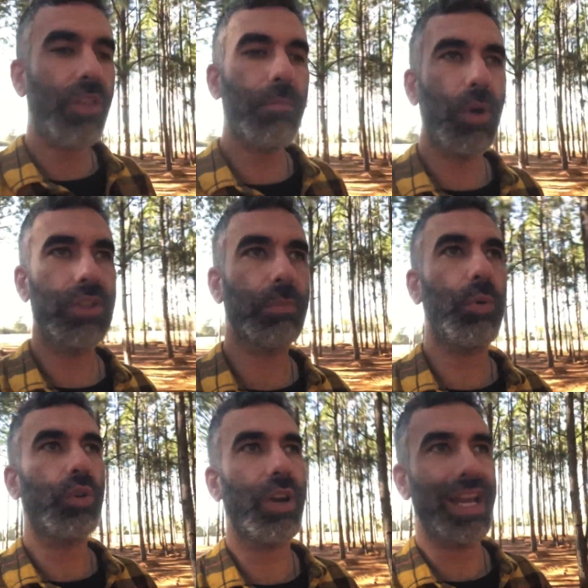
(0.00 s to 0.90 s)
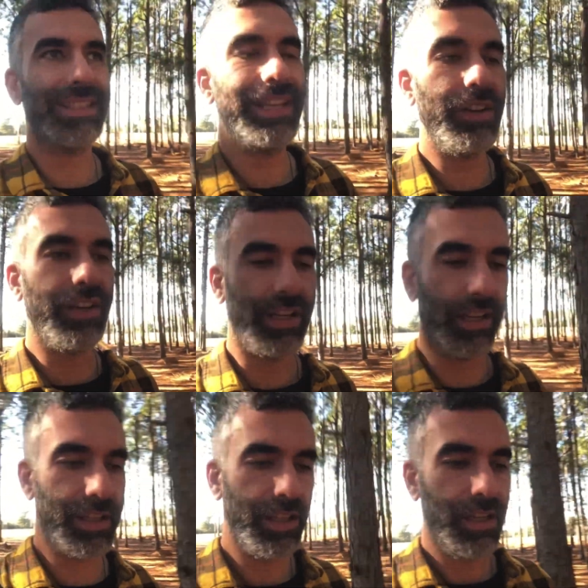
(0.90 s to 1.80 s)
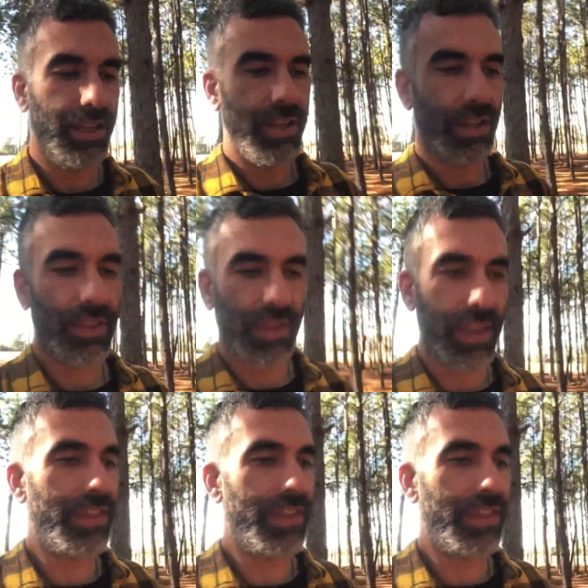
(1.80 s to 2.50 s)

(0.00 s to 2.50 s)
the multiple criteria that